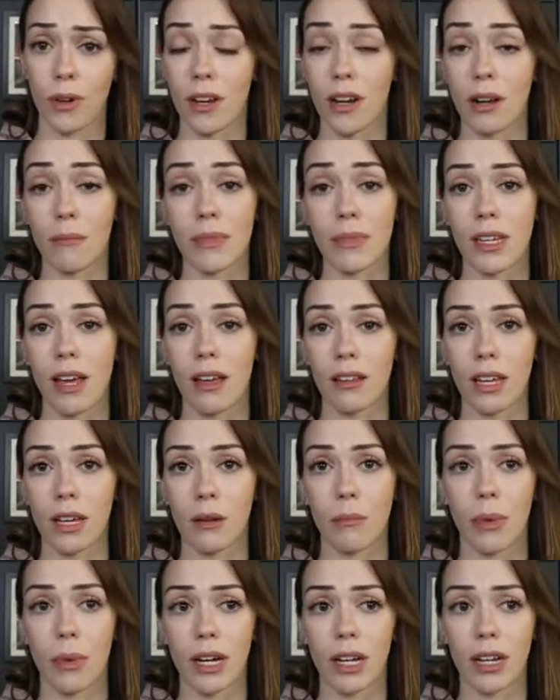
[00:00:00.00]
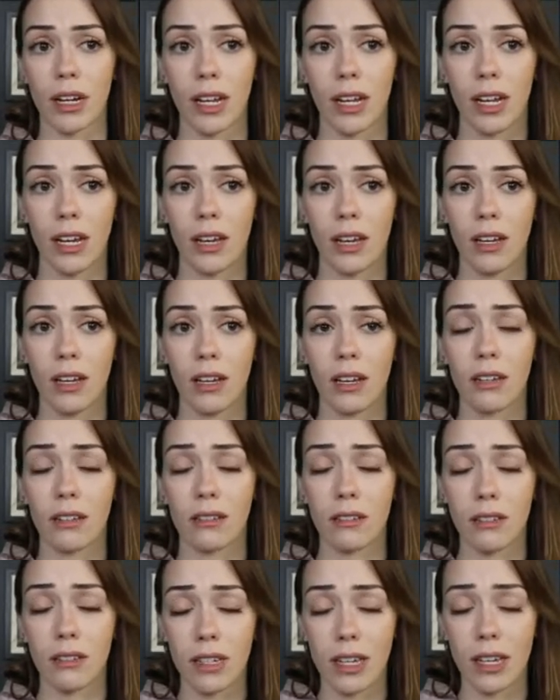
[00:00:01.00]
or that I'm selling, but
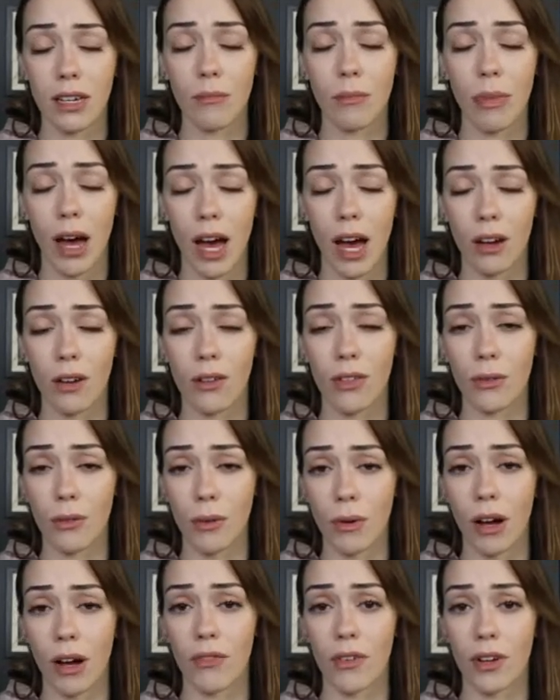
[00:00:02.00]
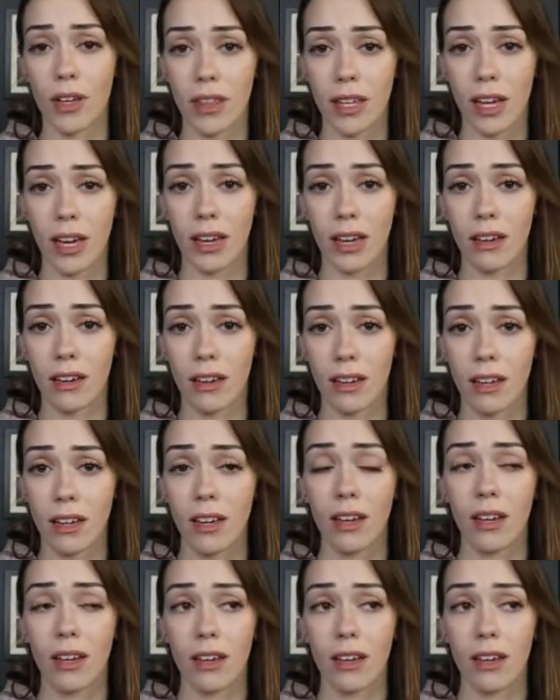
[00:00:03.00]
looking back through everything,